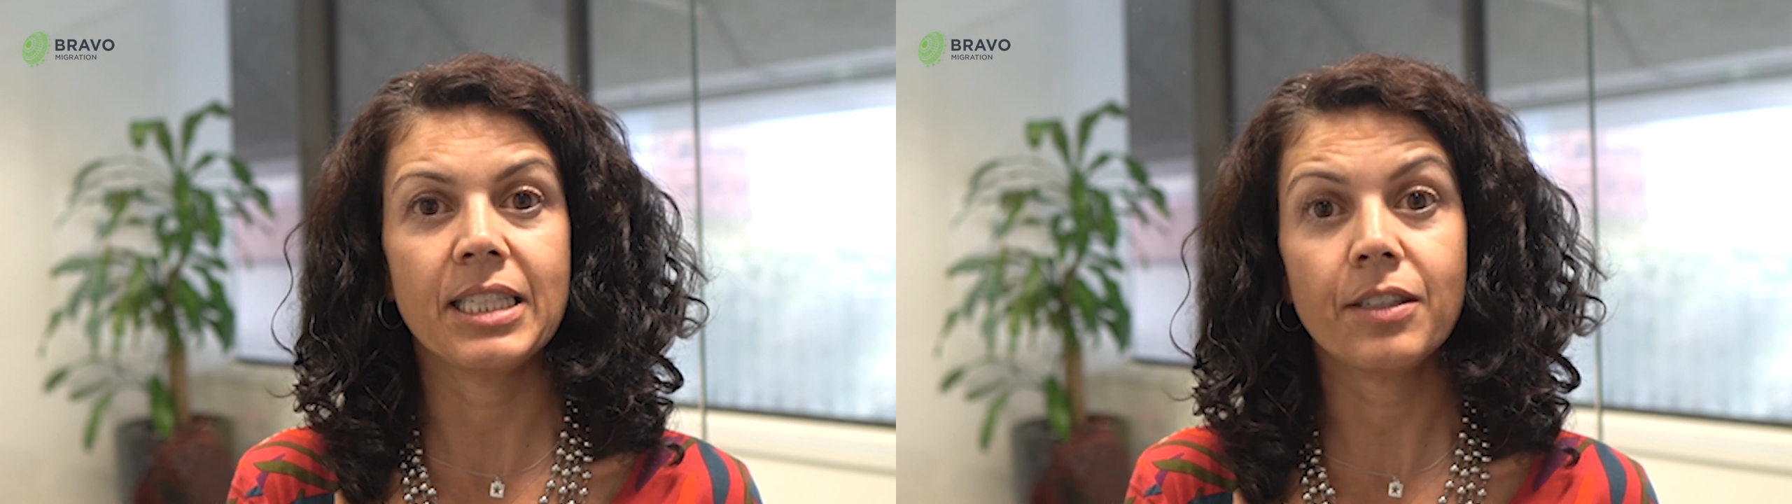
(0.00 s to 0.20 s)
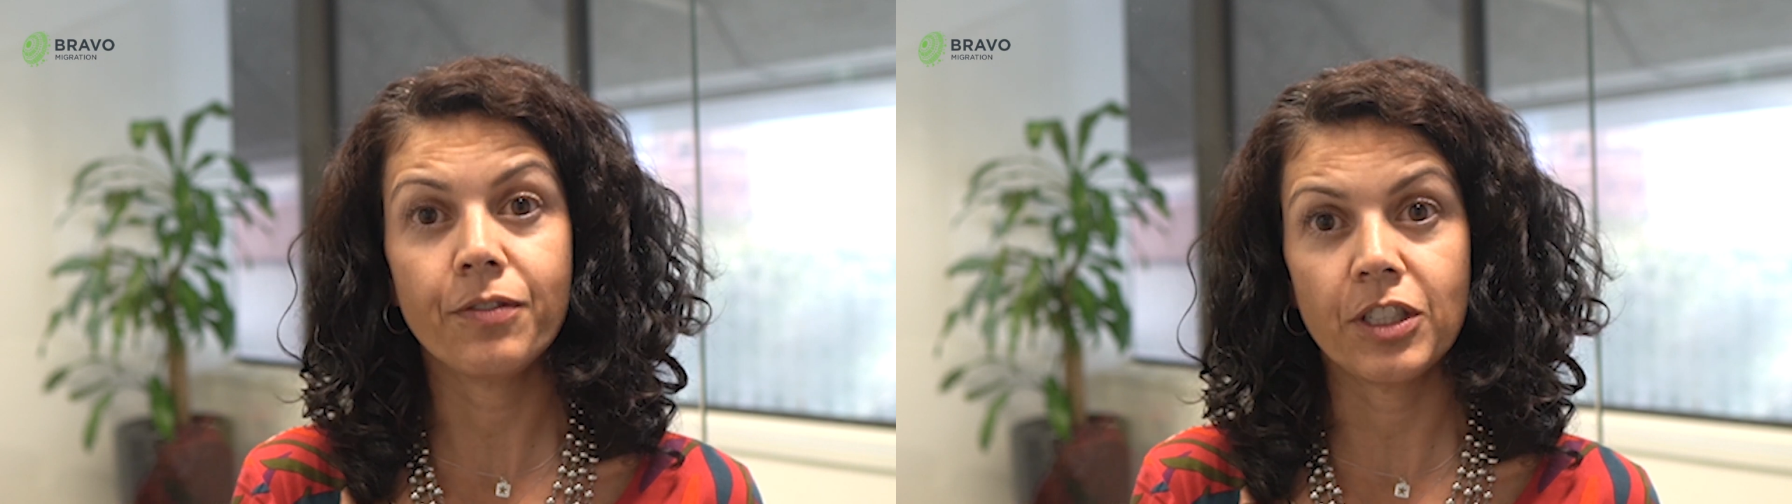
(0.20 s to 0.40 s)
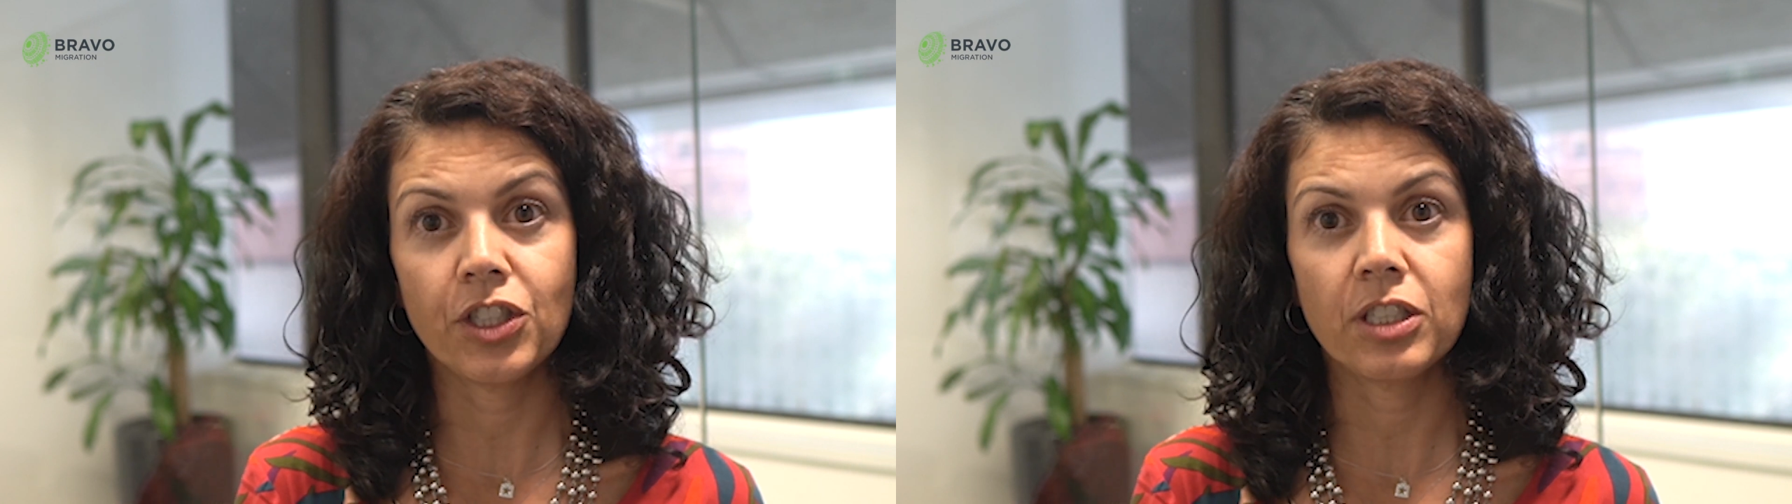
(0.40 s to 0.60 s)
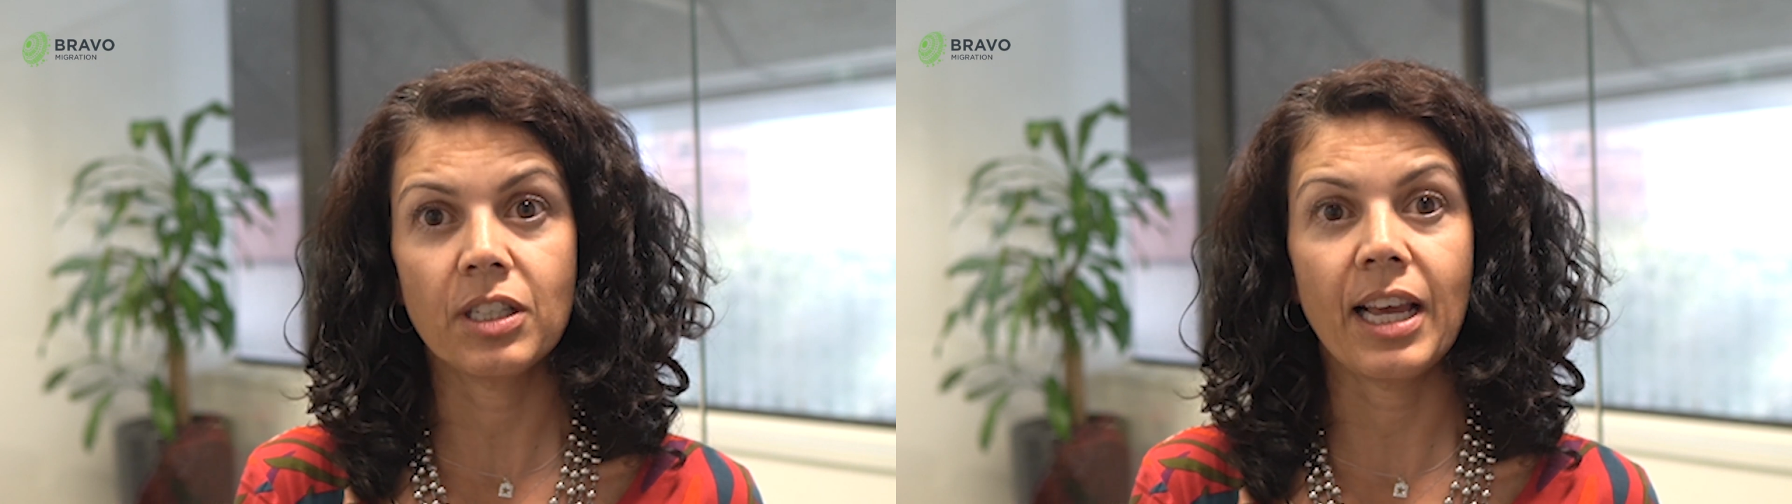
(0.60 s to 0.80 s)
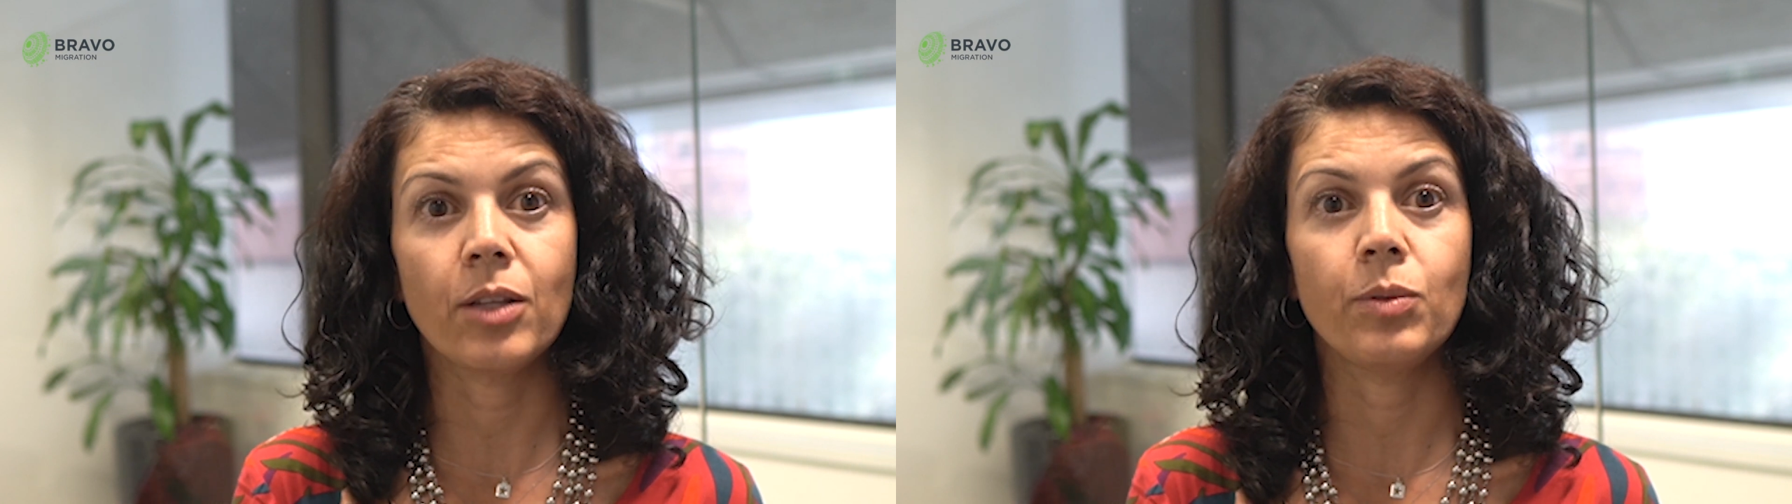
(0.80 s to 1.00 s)

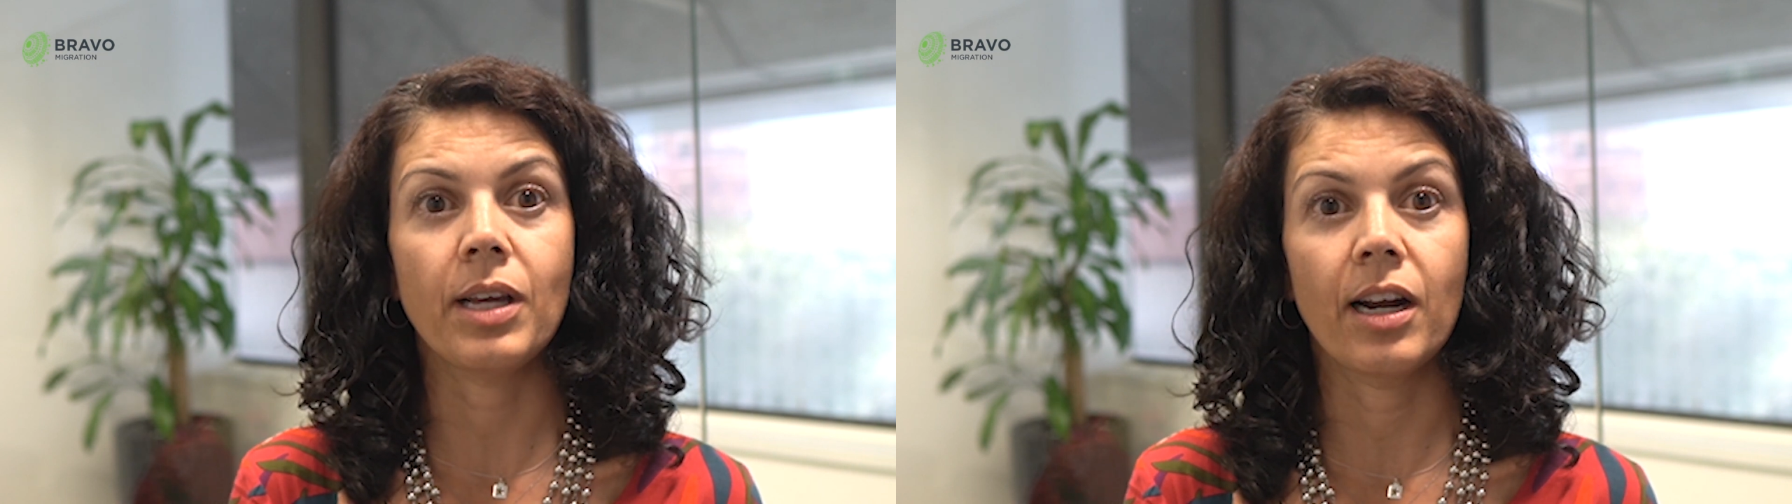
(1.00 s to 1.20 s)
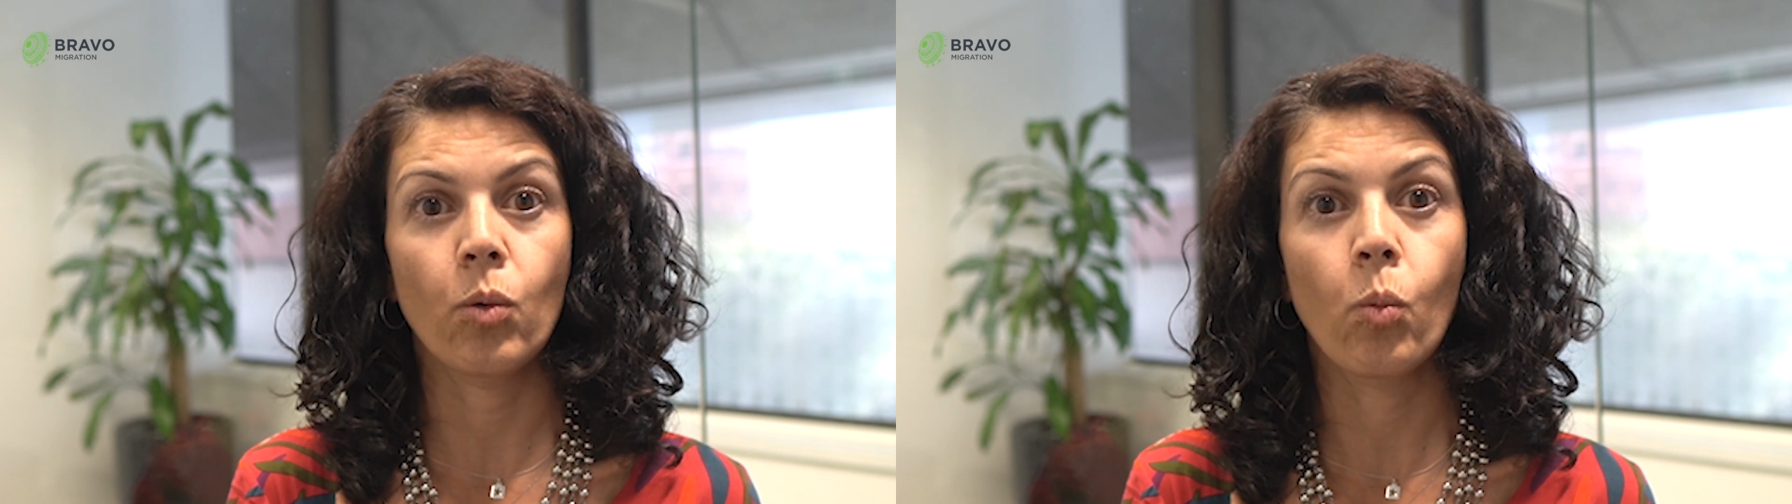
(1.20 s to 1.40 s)
division and we are